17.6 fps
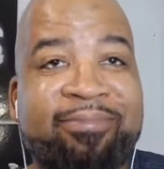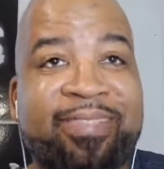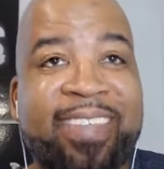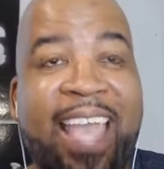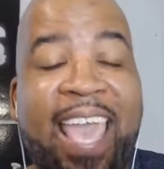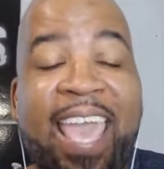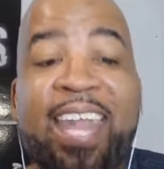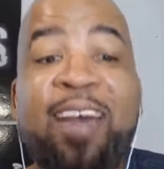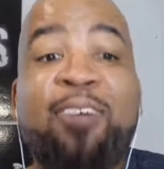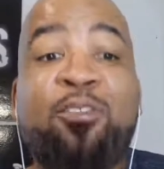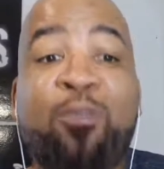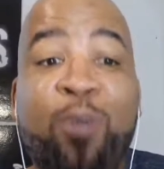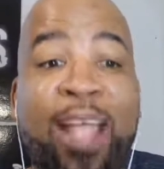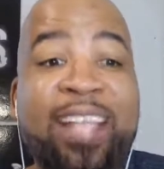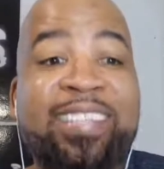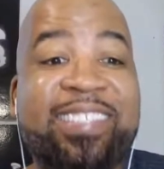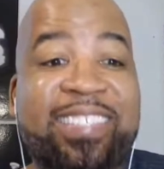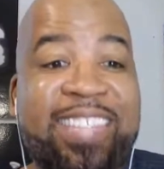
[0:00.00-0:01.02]
and of
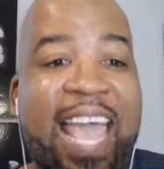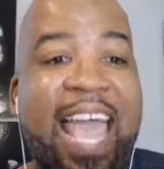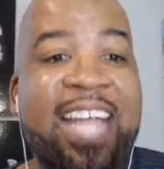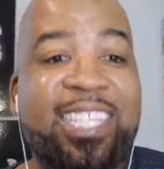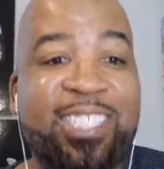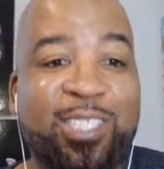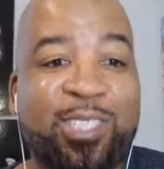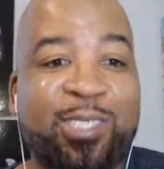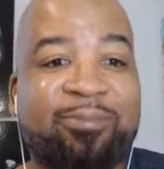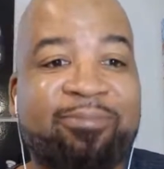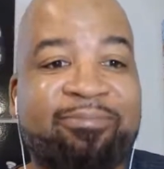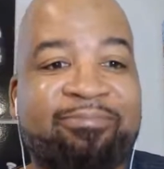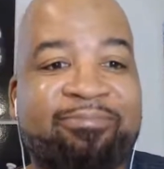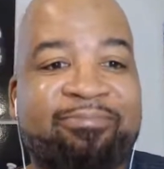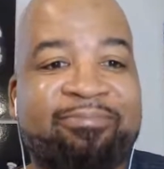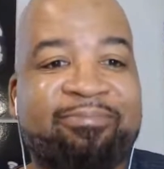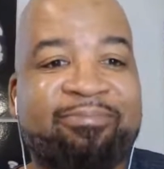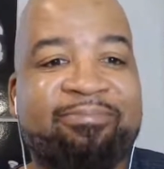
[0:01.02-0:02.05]
great stature,
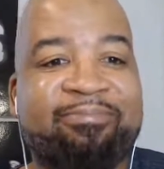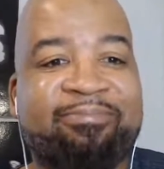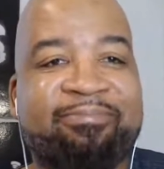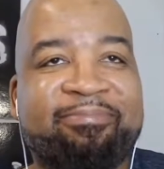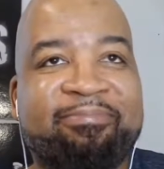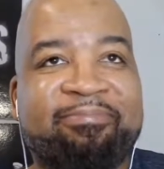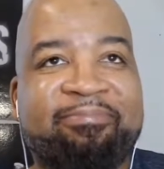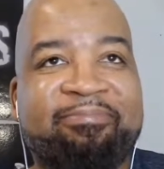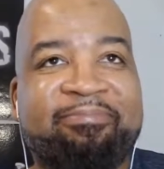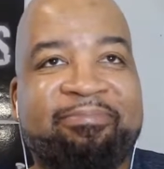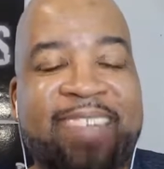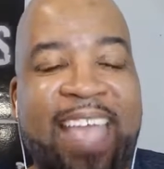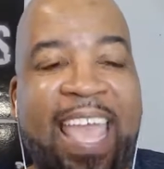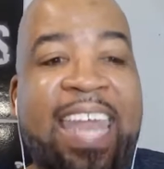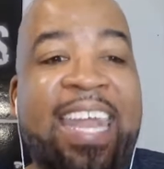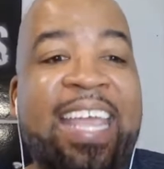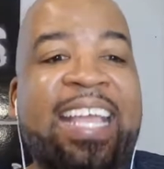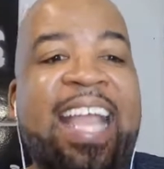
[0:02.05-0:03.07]

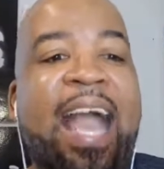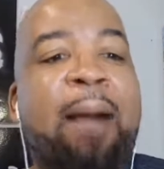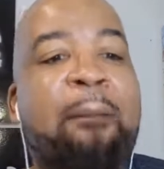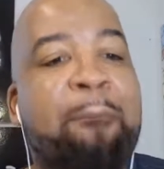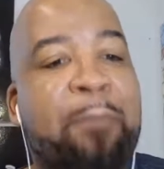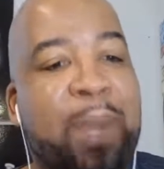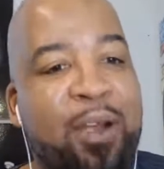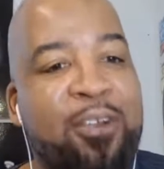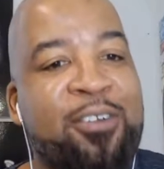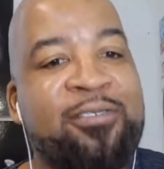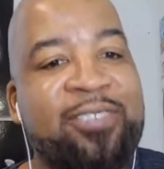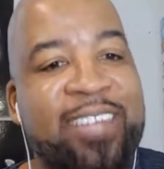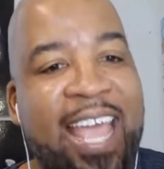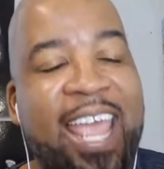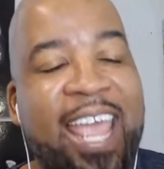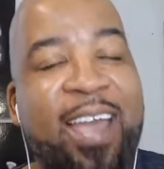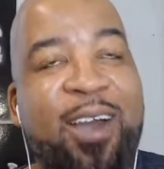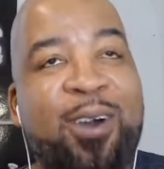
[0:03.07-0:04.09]
and it got burned
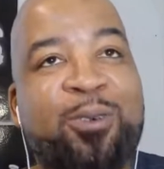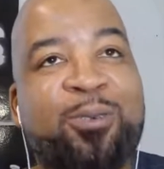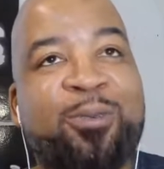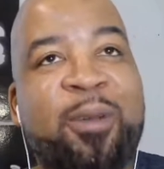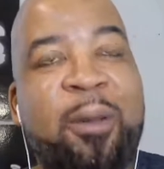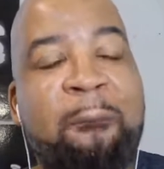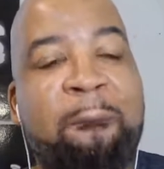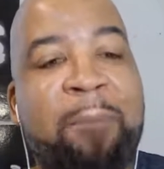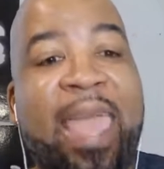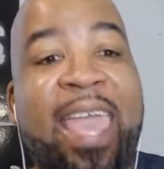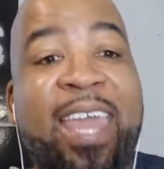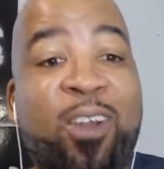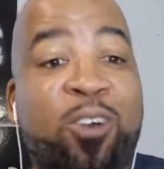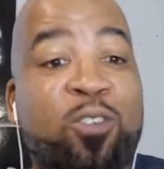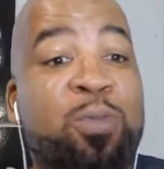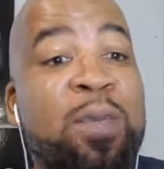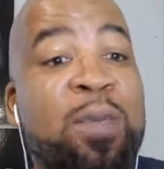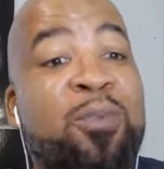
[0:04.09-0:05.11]
down and those
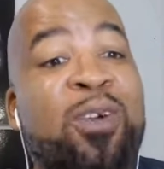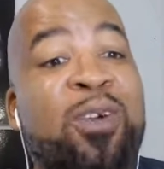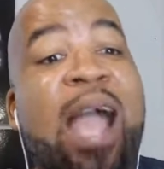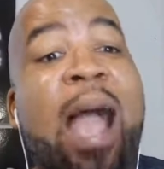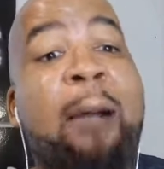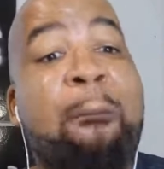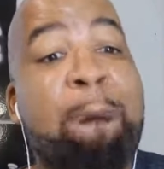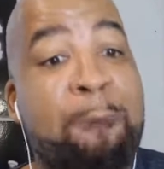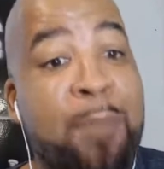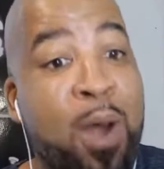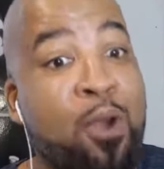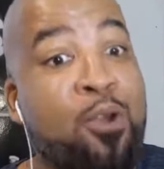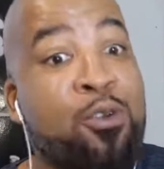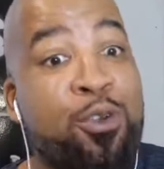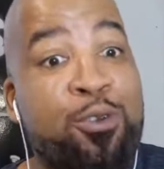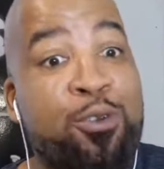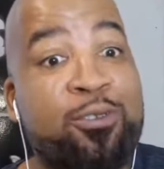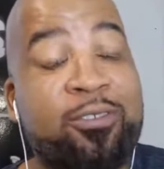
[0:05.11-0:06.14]
people got
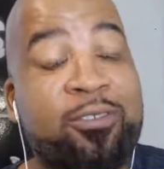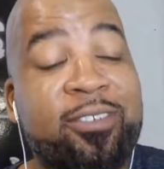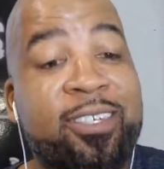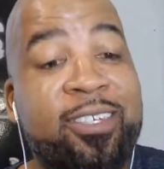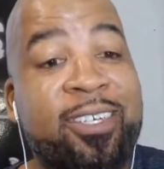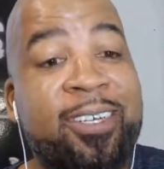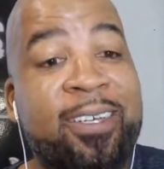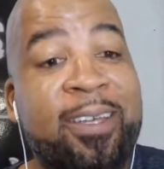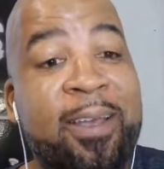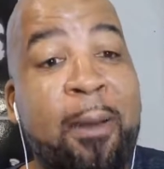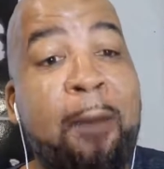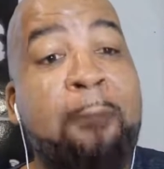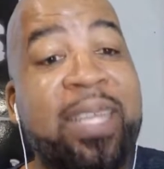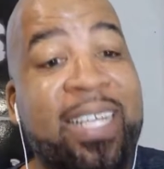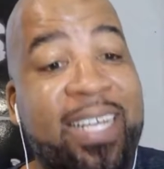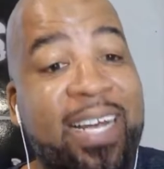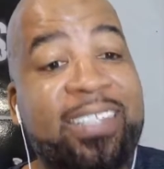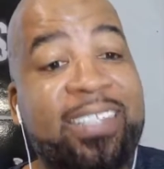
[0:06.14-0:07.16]
murdered
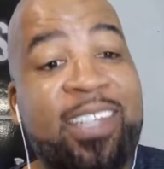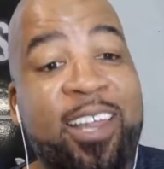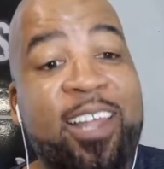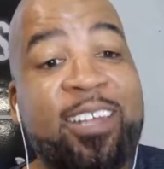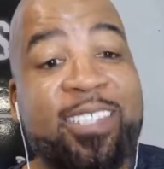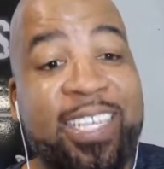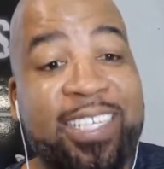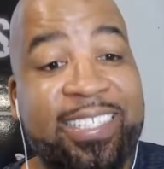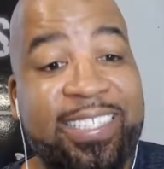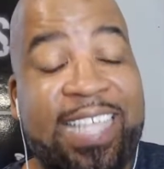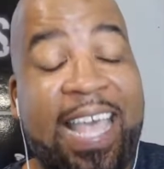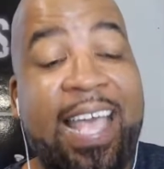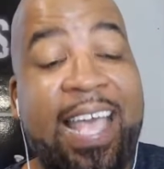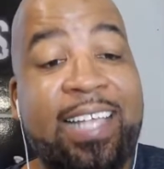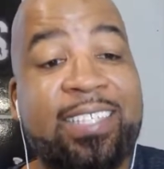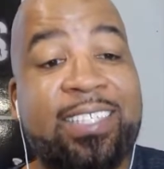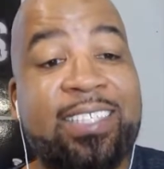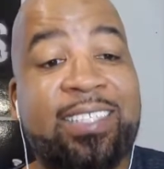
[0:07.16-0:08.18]
because of their
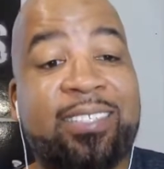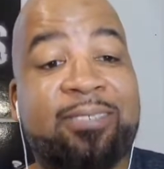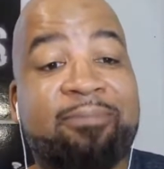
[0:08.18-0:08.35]
success.